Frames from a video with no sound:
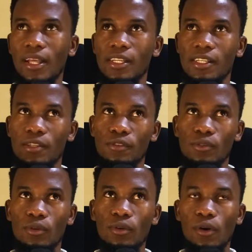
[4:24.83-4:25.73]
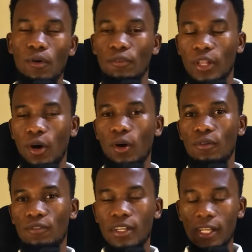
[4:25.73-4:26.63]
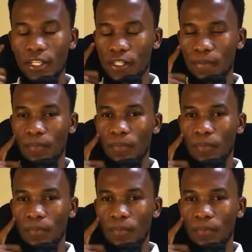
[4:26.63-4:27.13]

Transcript: that it's to for the whole village?